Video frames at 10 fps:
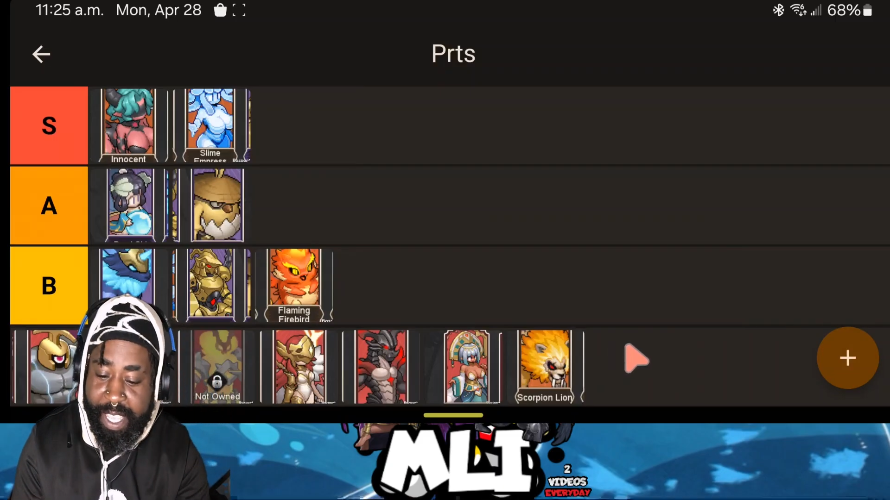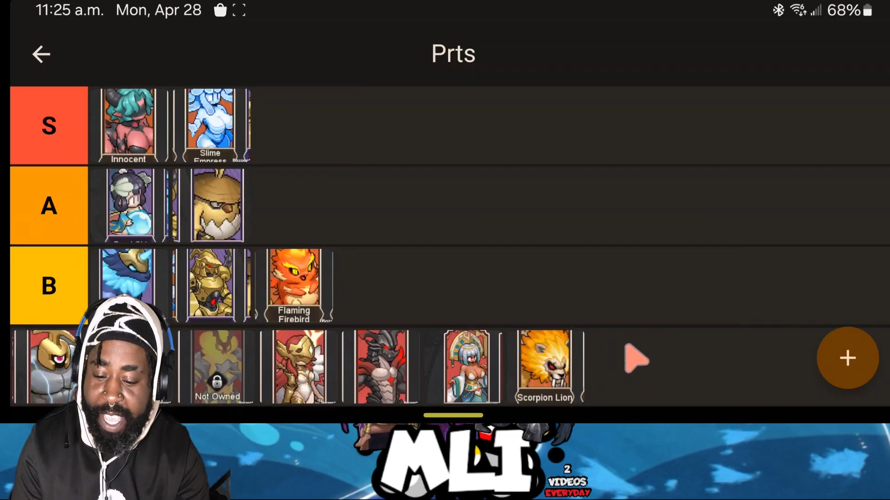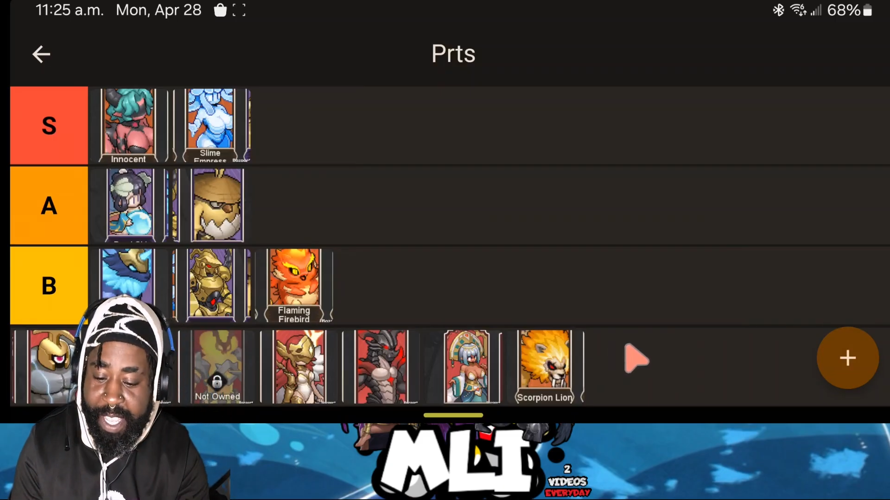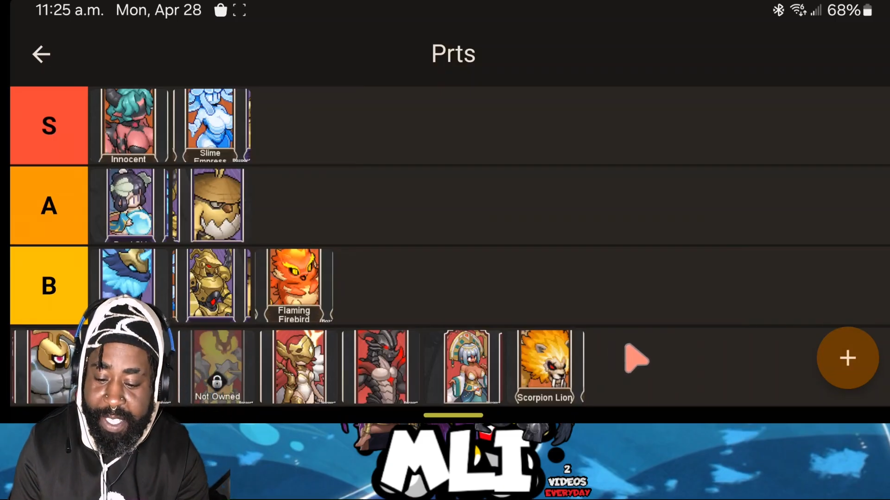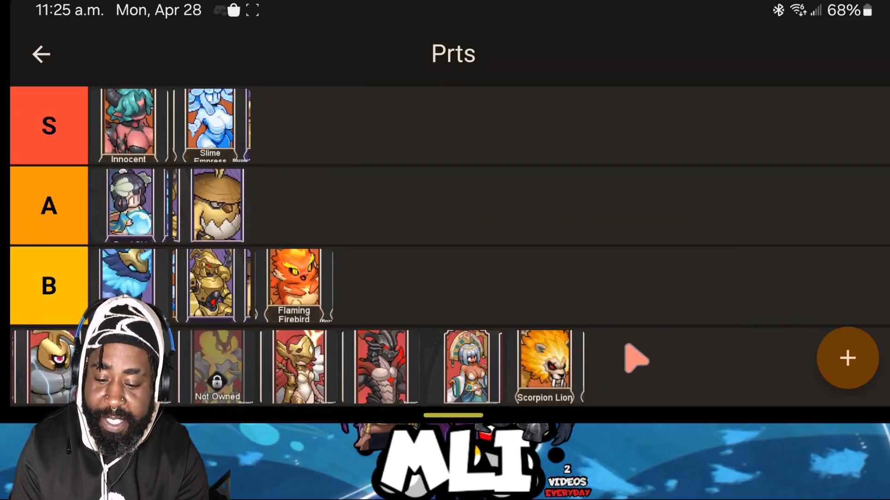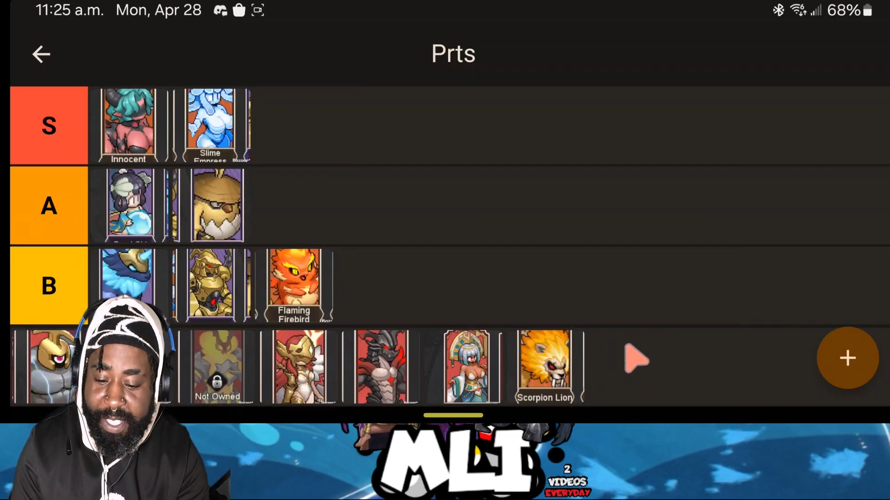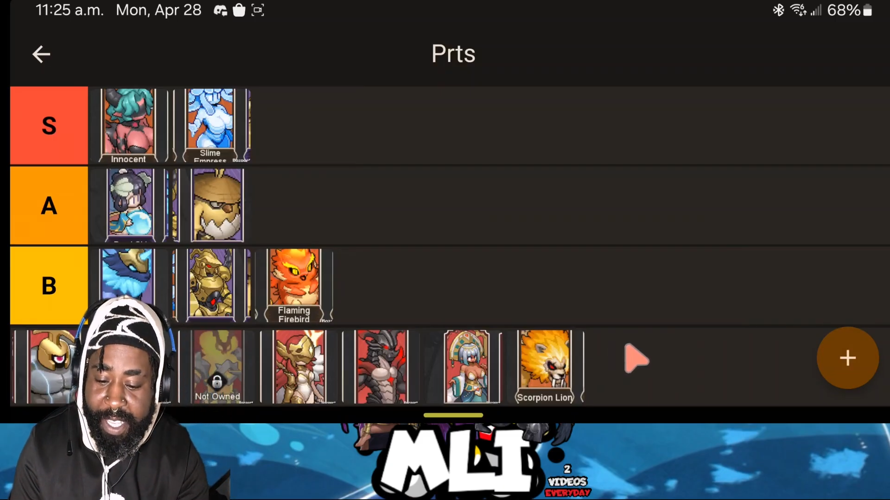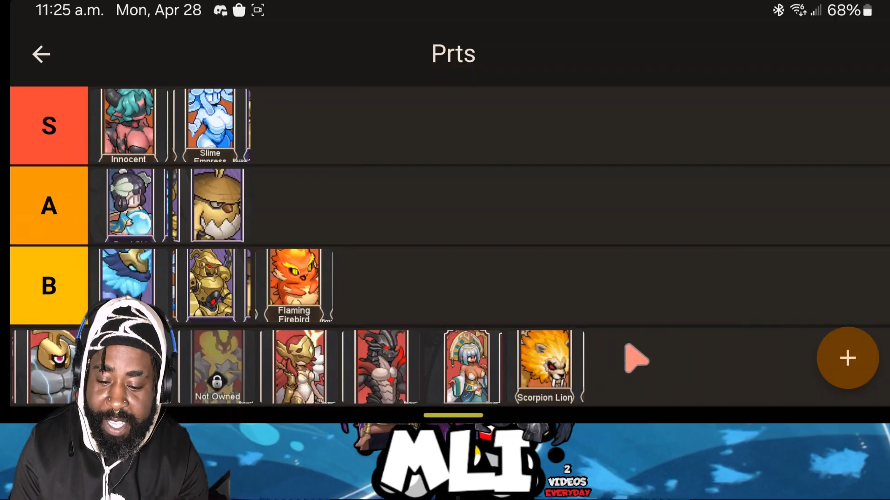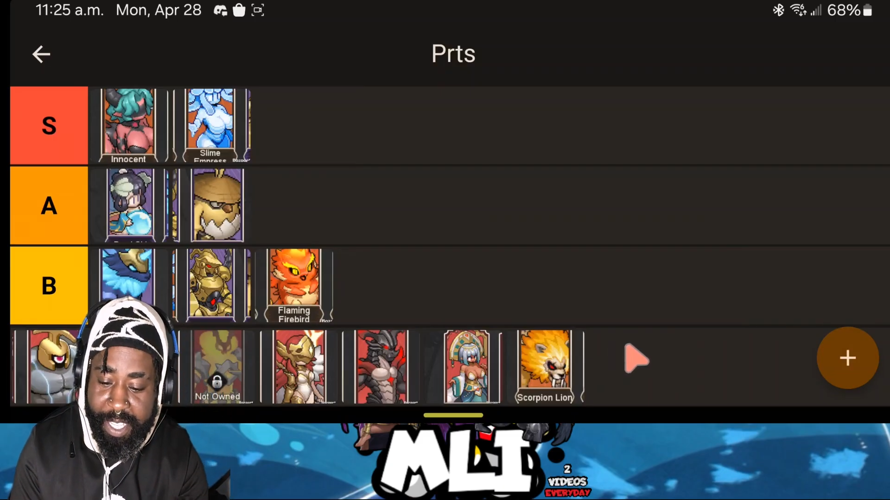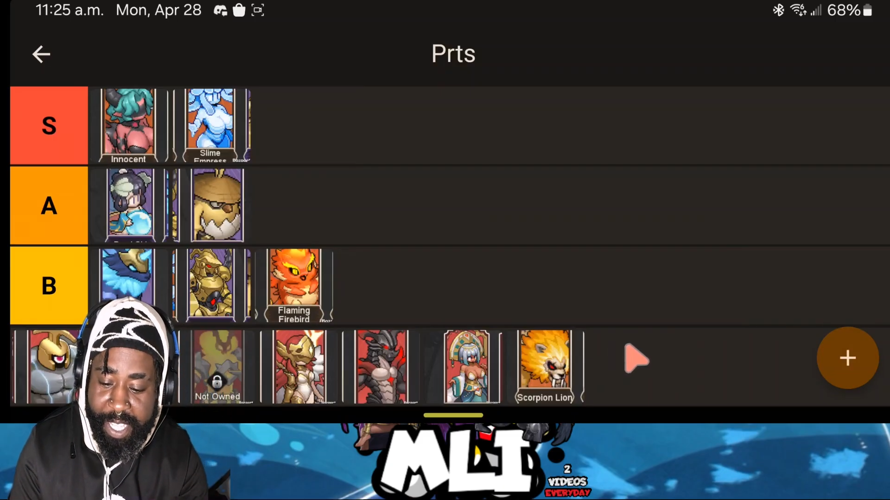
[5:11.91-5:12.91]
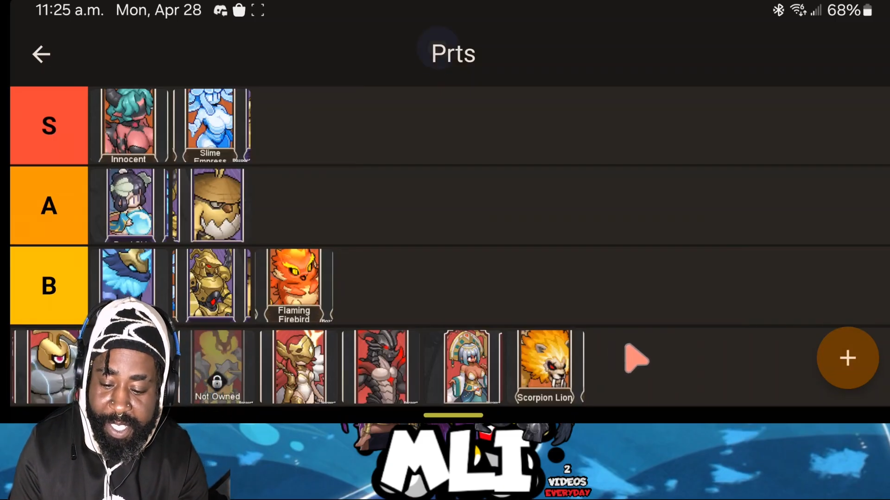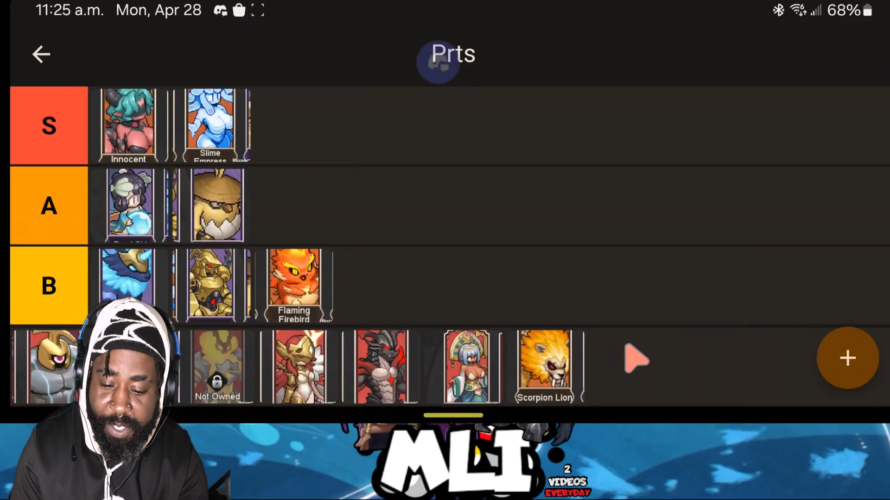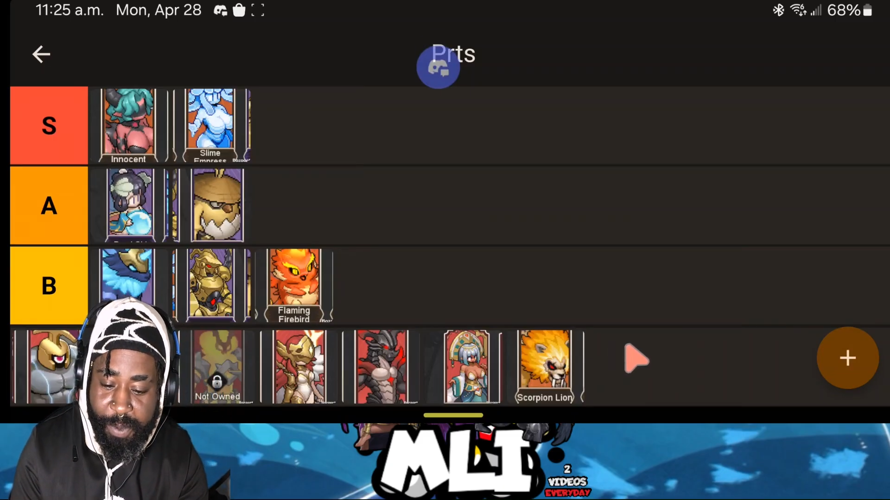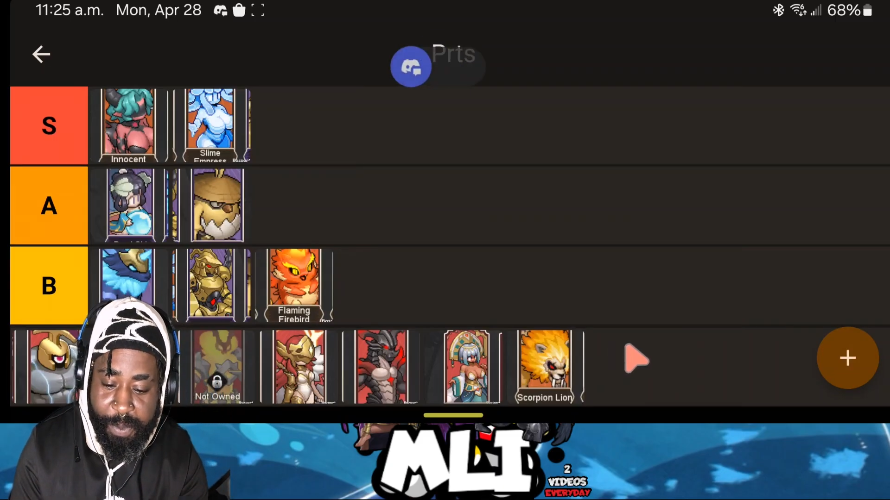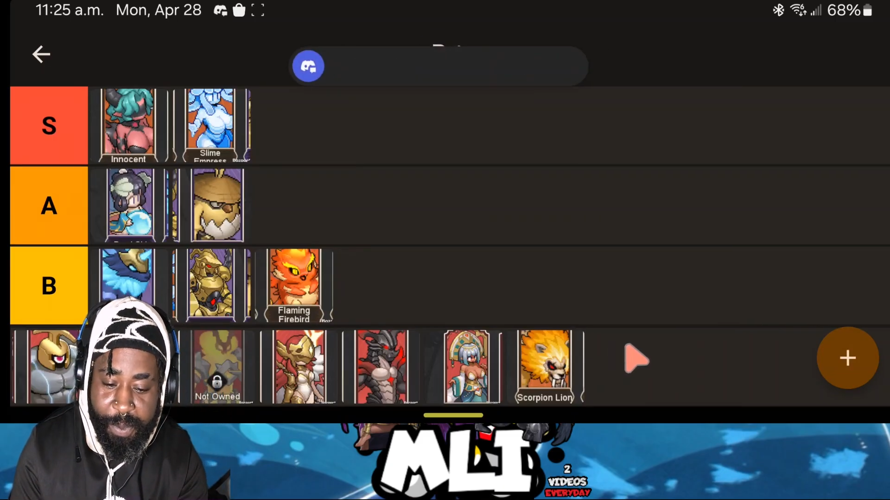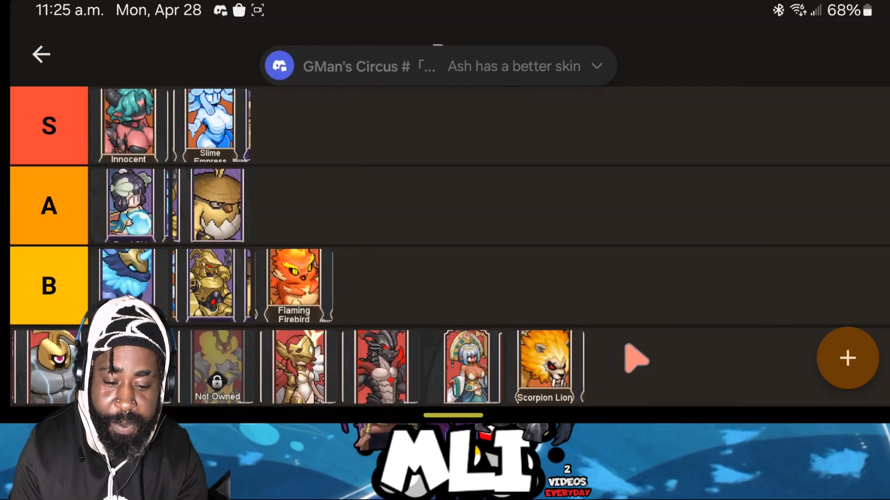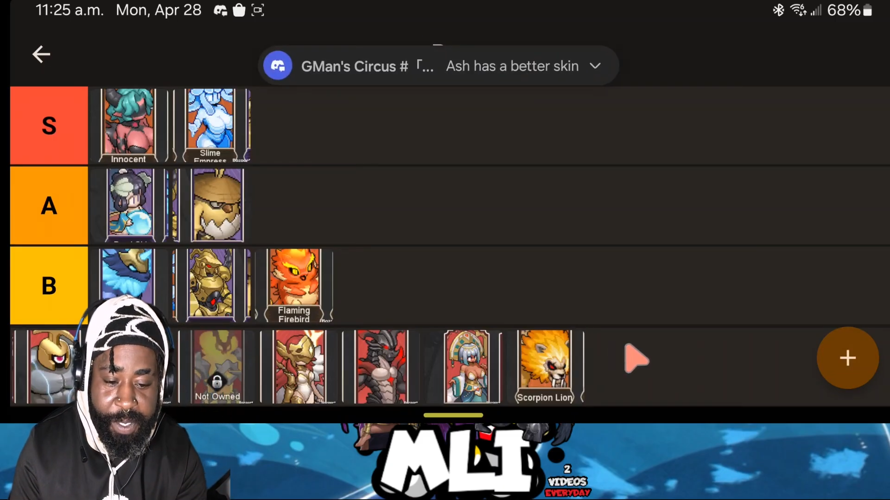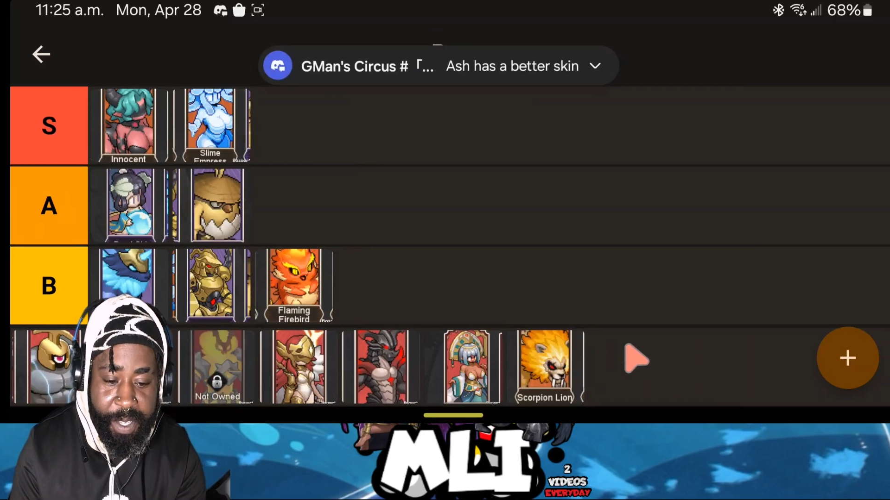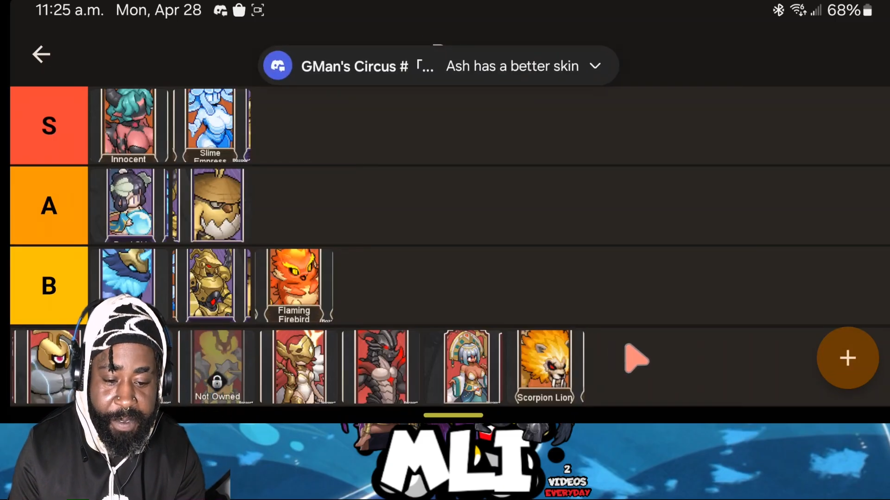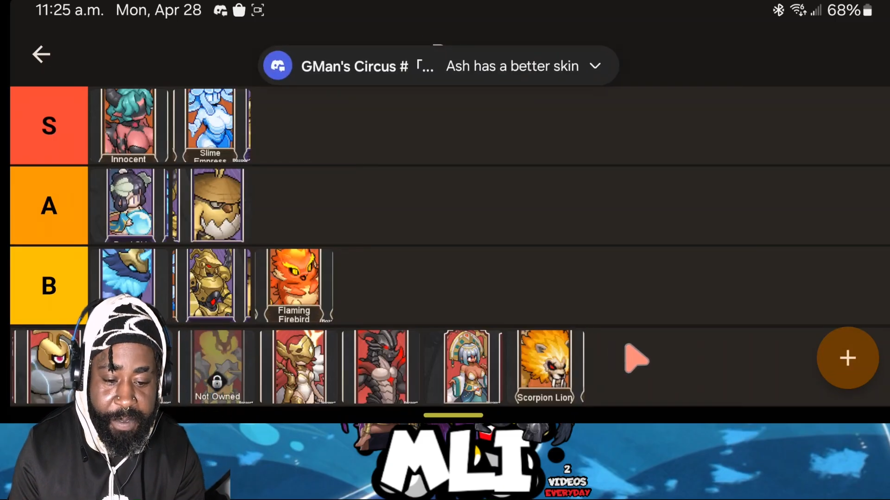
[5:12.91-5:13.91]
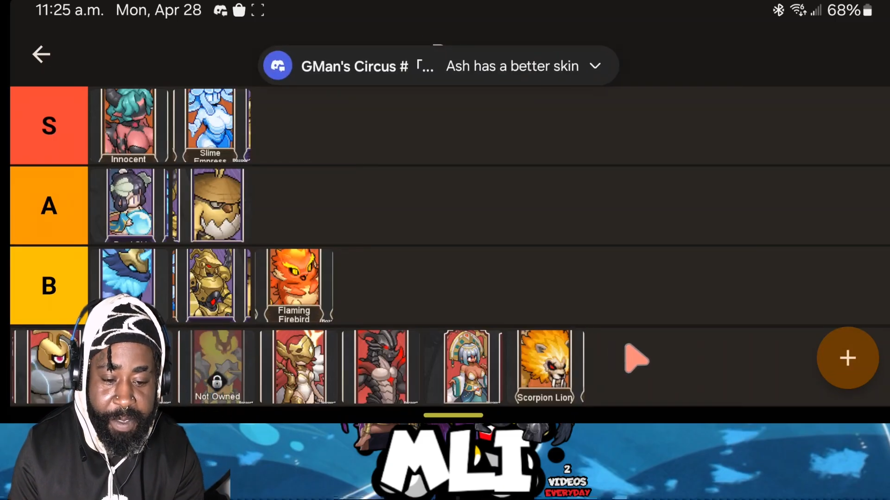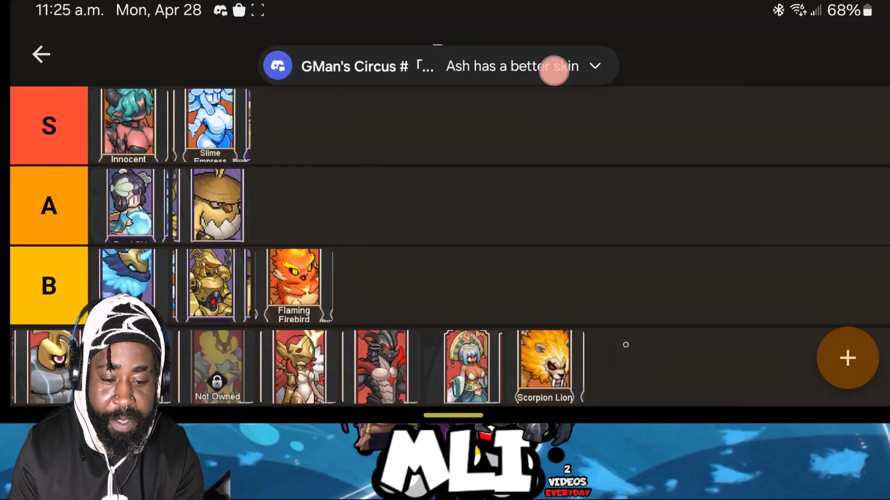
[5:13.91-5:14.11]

Okay, so then he gets corrosive.